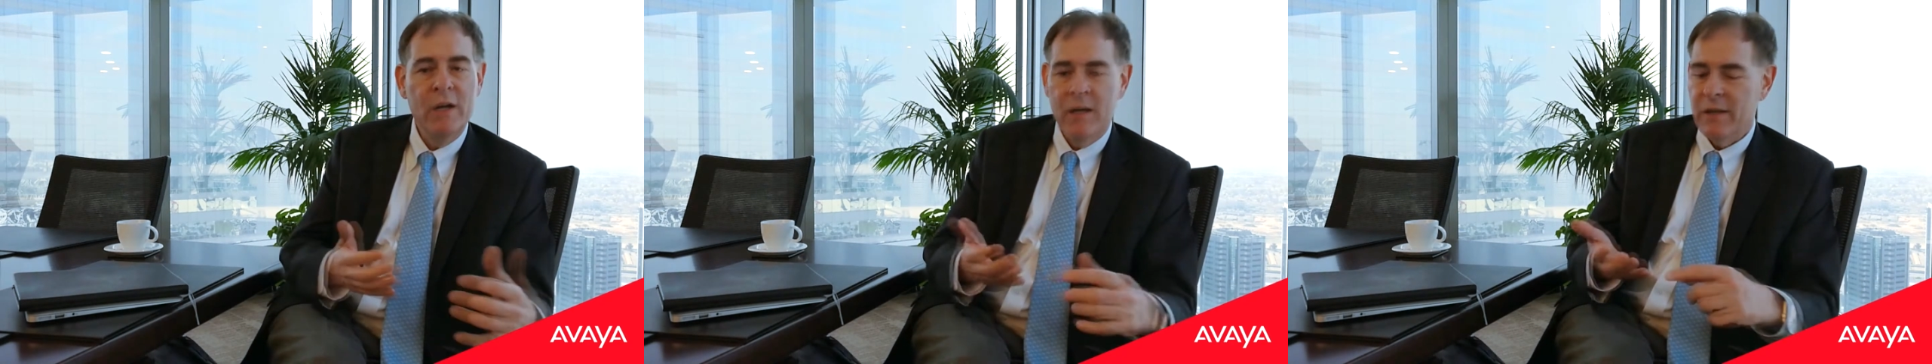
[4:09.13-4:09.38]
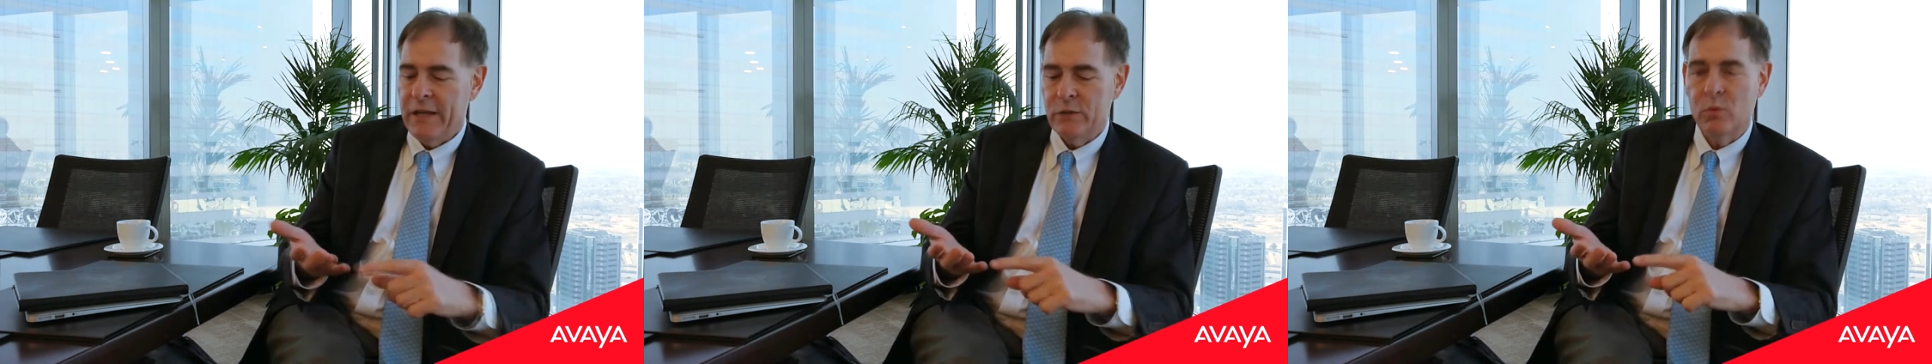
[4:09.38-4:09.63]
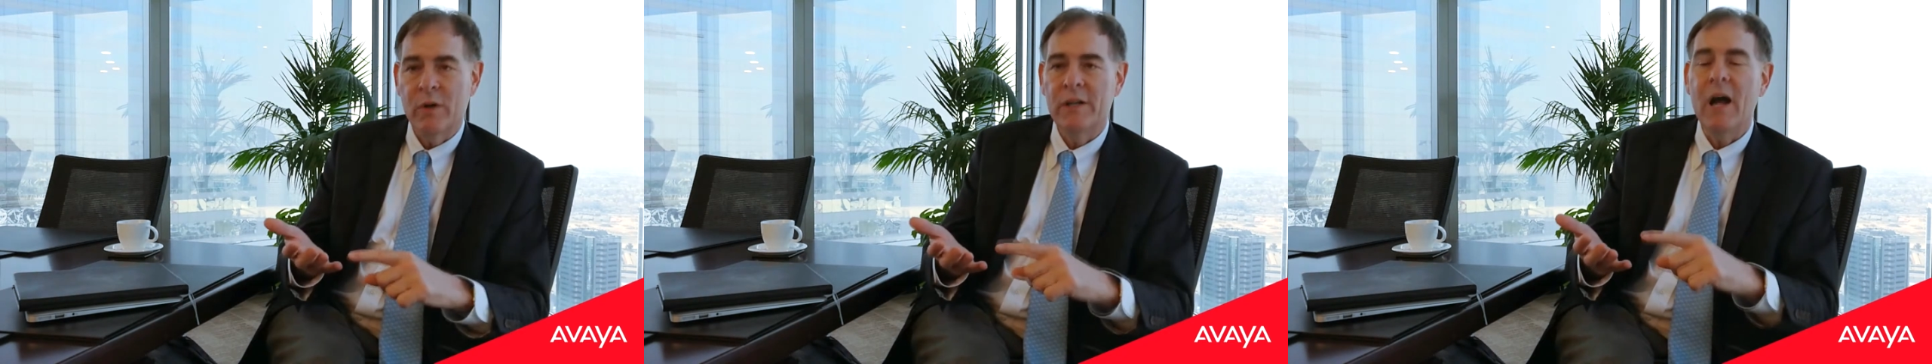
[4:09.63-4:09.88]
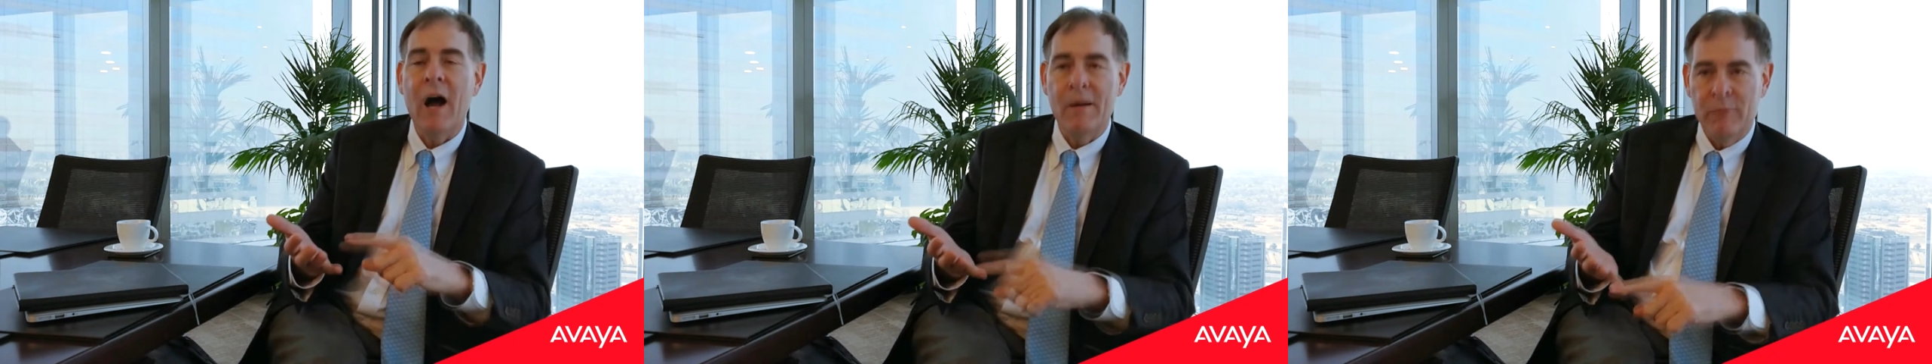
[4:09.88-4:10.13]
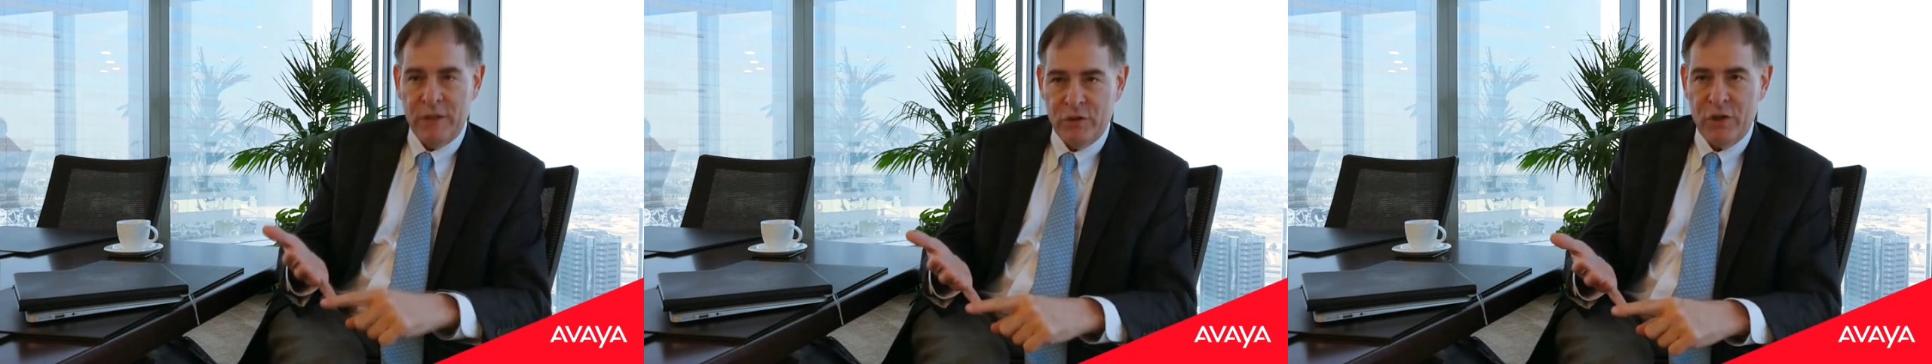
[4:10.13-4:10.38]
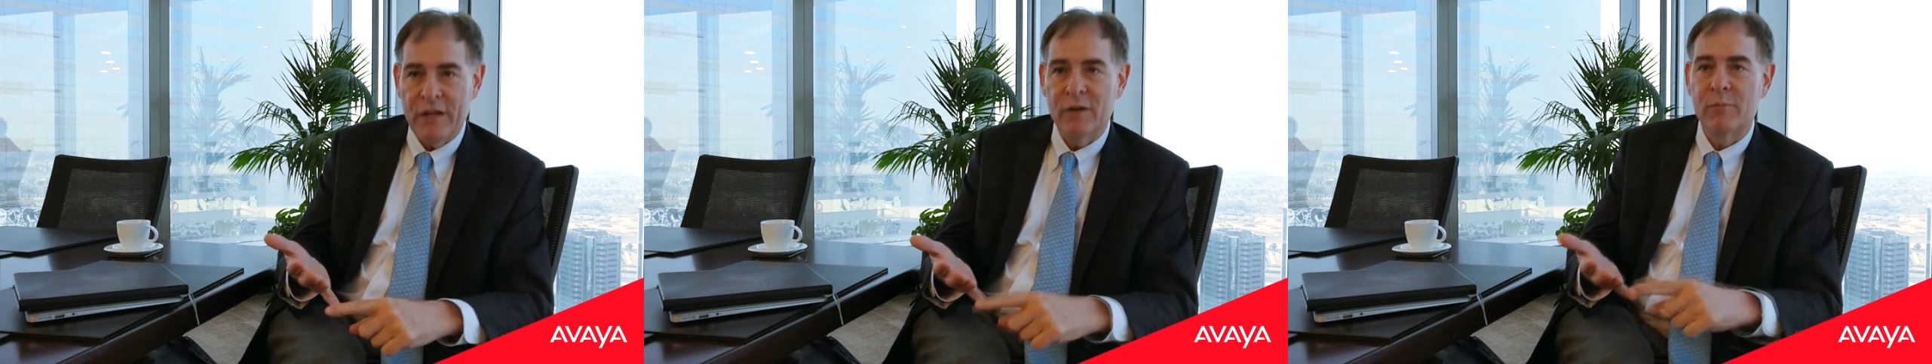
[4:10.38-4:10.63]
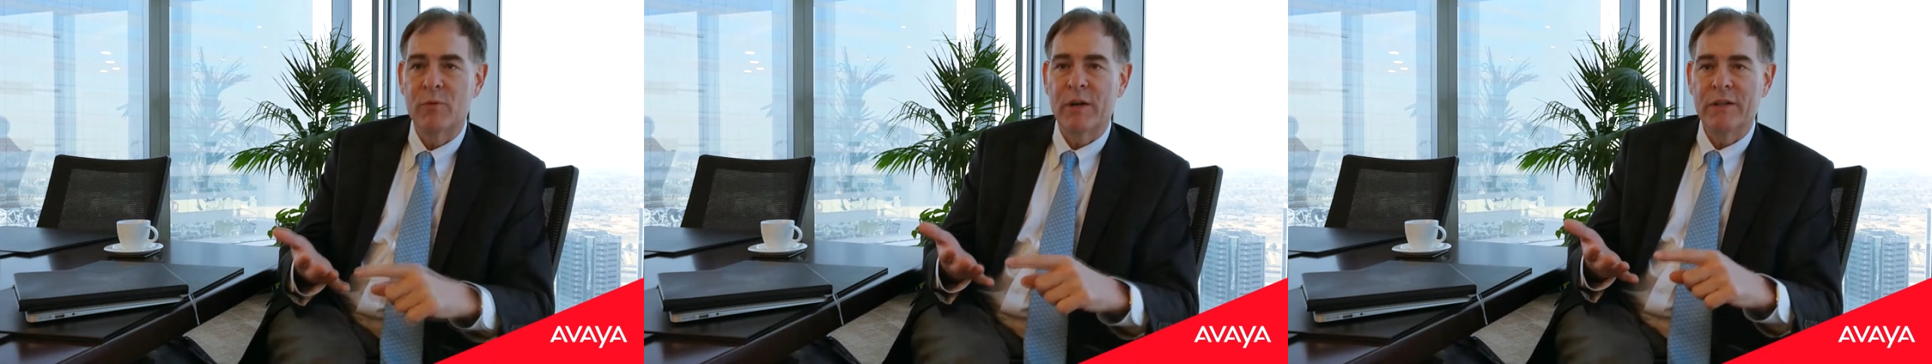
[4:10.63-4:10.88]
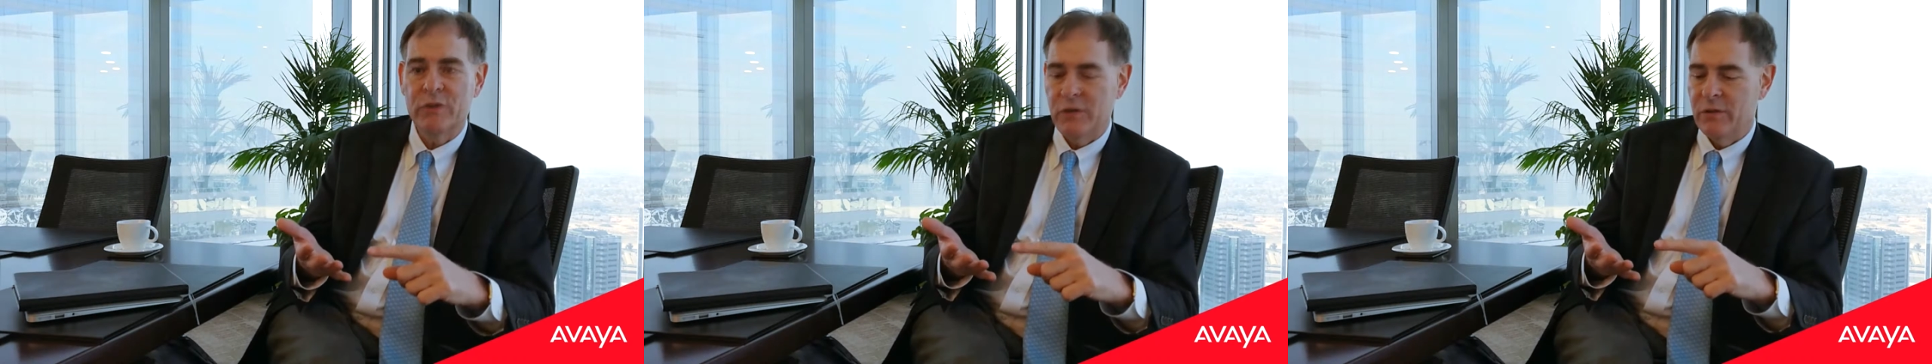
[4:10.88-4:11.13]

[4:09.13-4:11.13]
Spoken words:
That's what omnichannel brings you.